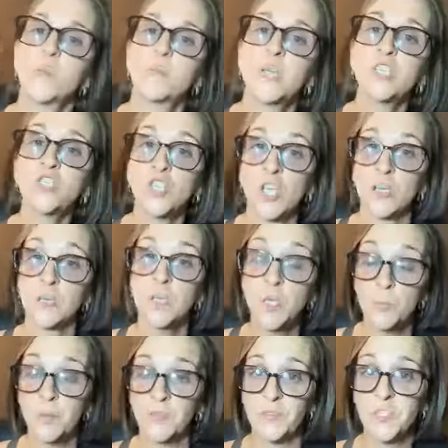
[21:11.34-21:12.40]
a mission,
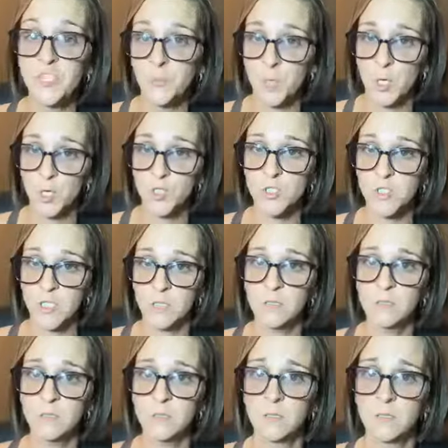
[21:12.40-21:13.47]
but this
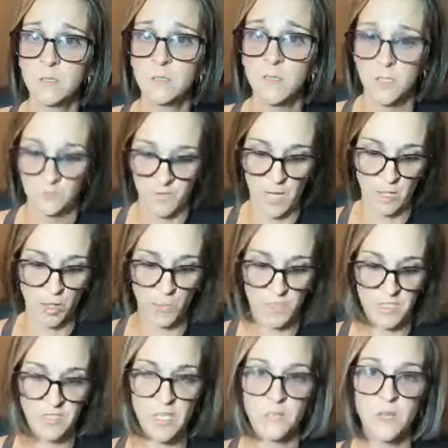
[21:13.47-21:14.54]
person that you're
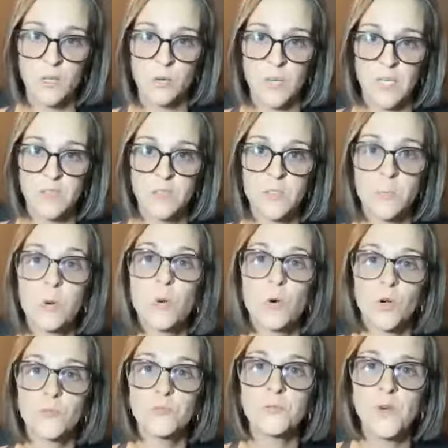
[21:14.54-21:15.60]
receiving grand
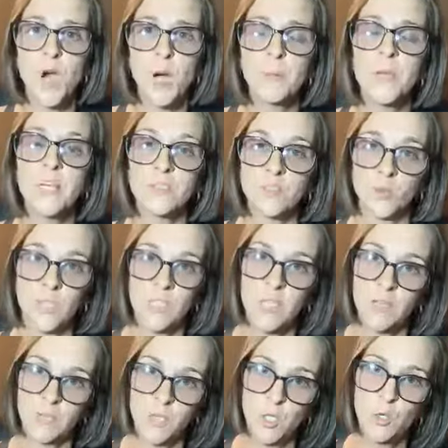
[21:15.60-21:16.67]
support from is only
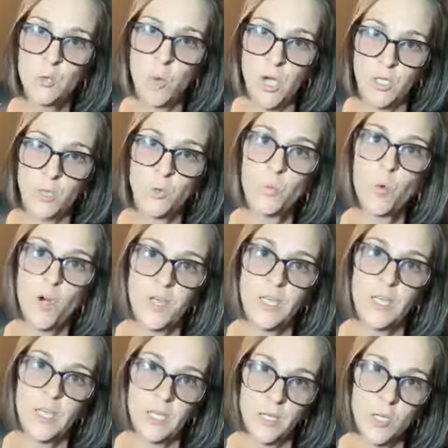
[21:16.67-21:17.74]
giving you what you want to
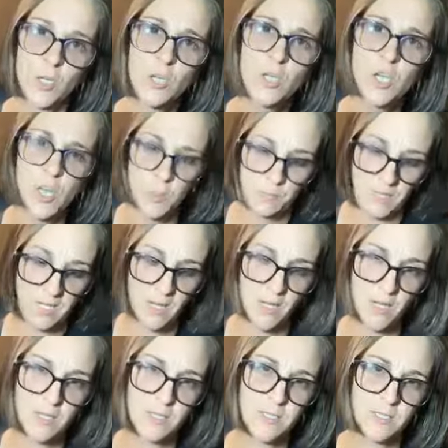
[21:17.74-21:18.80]
hear
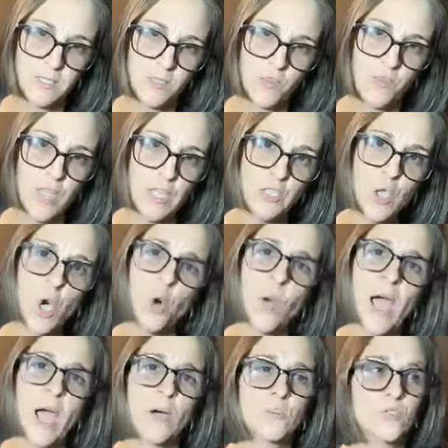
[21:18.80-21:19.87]
because they know
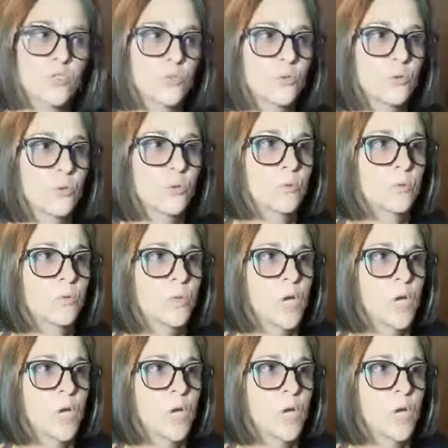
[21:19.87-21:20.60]
how to,